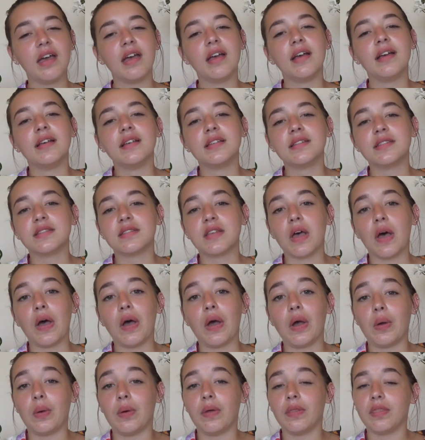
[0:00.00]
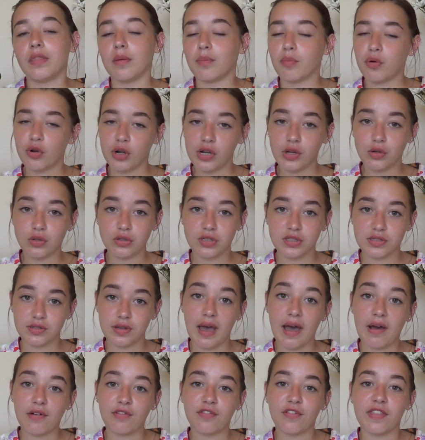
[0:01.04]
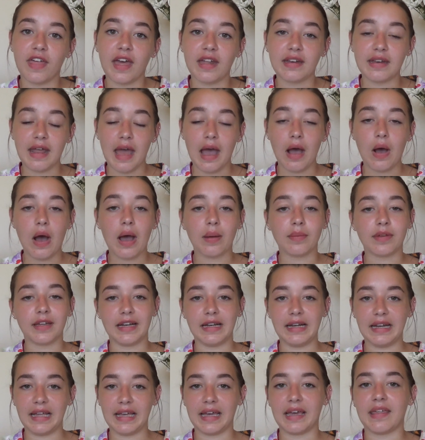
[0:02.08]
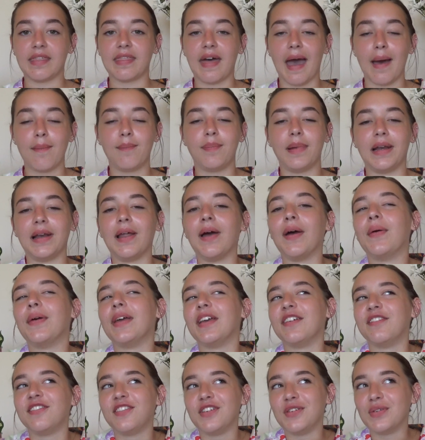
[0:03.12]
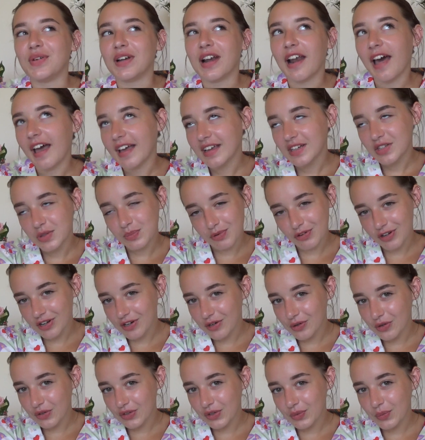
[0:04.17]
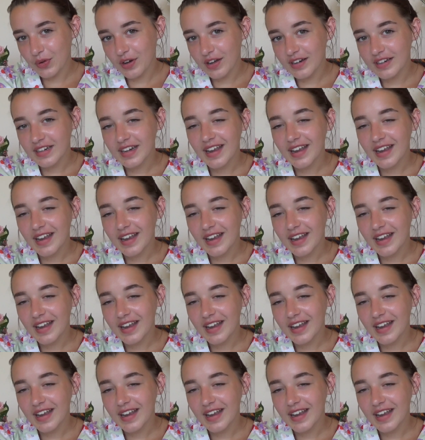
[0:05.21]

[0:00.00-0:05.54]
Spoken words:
So the pre-orders are out for that now. I'm going to link that below if you would like to pre-order one.